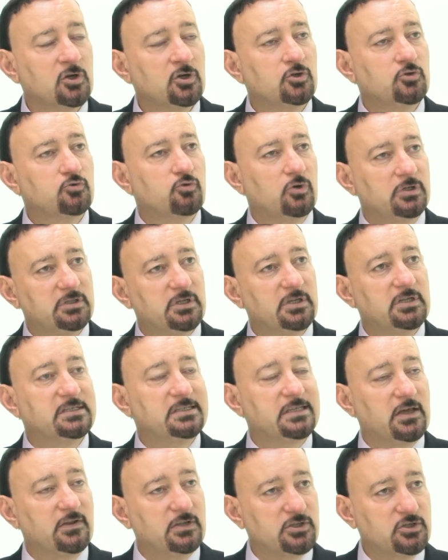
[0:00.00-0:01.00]
to
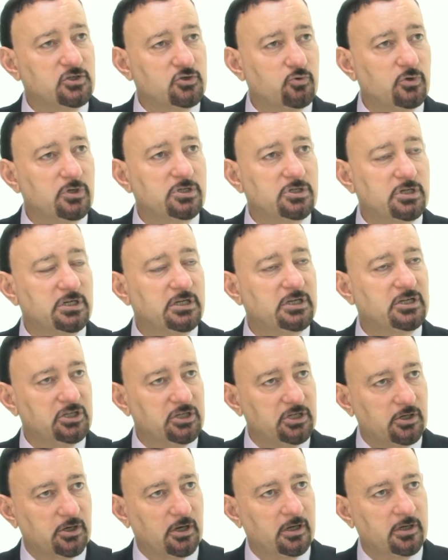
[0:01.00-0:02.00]
understand the situation in
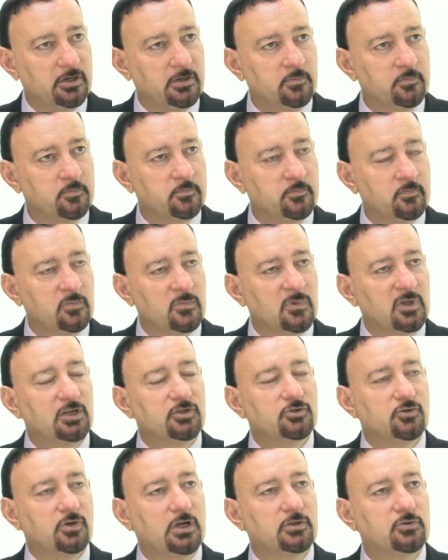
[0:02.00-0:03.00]
Iran and
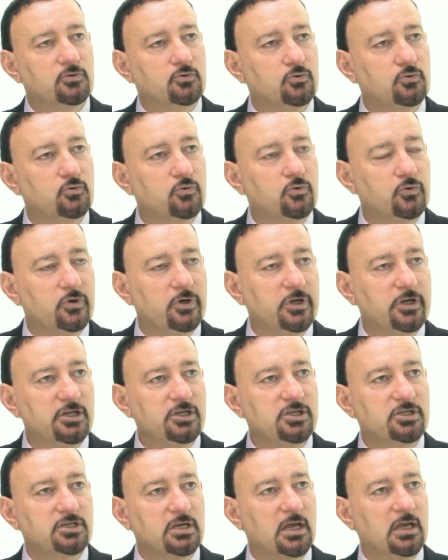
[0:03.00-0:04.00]
try to
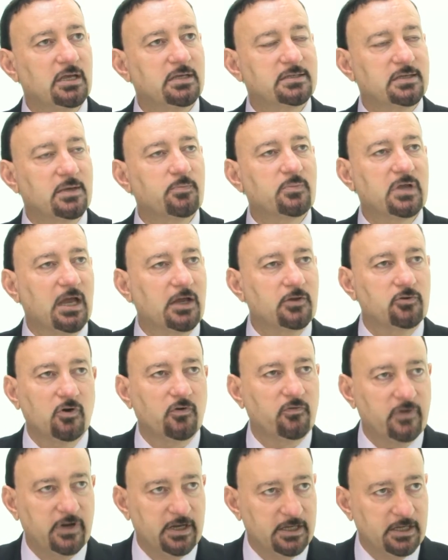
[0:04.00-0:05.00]
reach some kind of
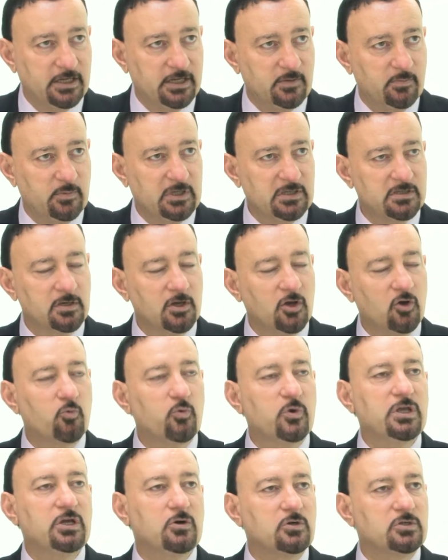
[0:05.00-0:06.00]
an agreement. We
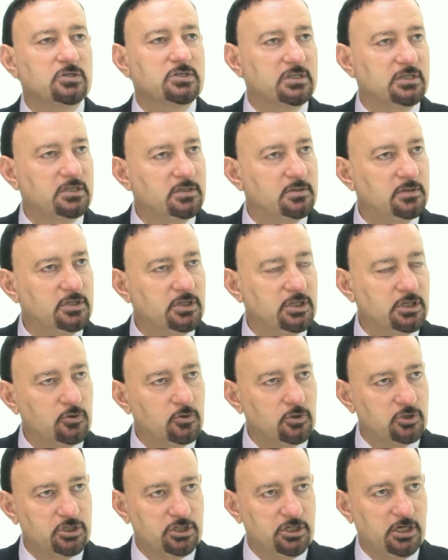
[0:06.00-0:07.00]
hosted
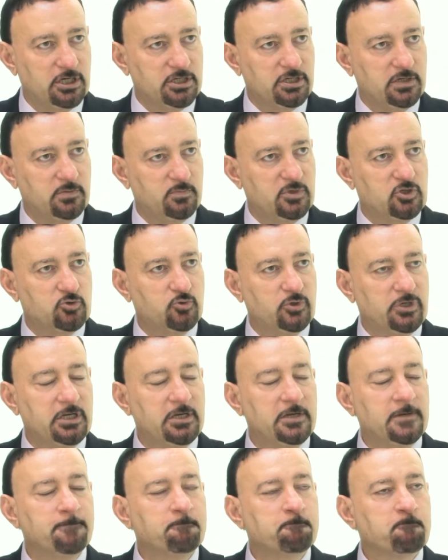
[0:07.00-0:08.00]
negotiation between
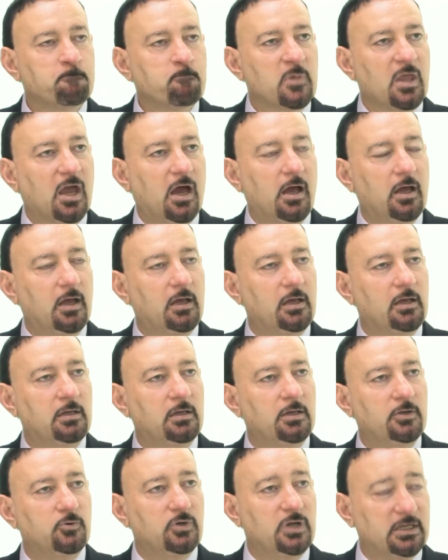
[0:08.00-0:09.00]

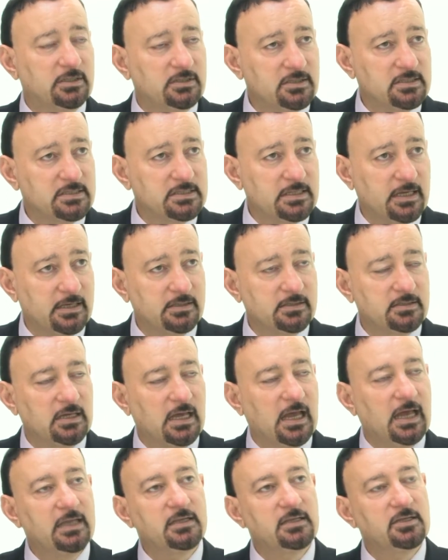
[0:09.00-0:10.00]
United States
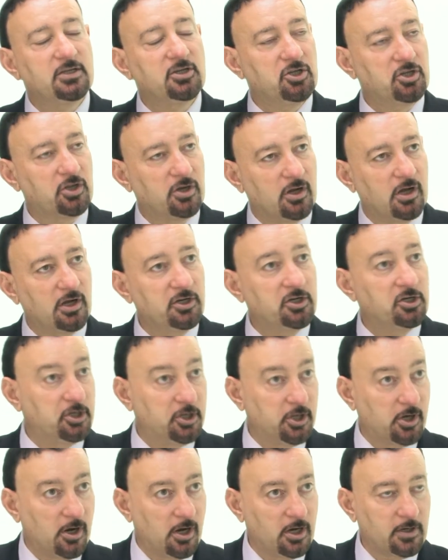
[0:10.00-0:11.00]
and Iran in
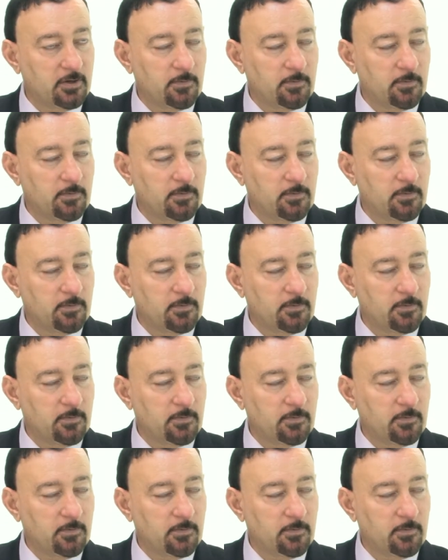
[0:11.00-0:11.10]
Iraq.